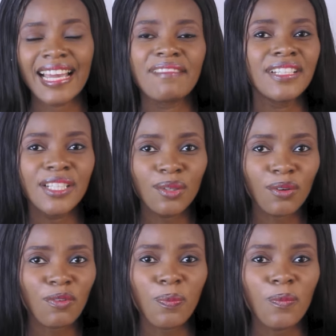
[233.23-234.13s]
I really
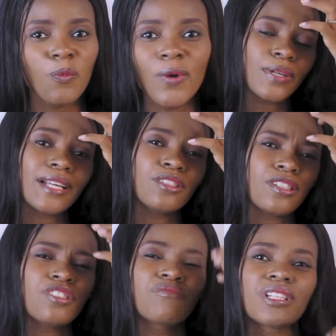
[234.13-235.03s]
love, but I
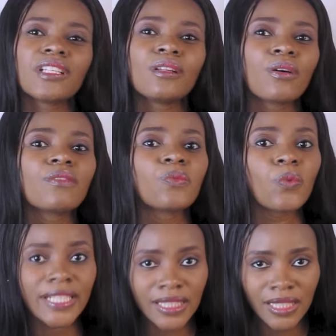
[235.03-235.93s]
just really love
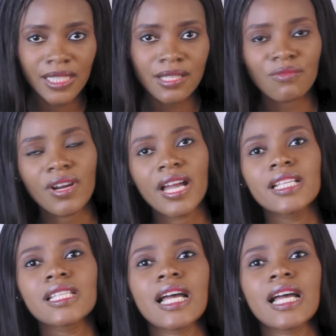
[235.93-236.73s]
weddings, right?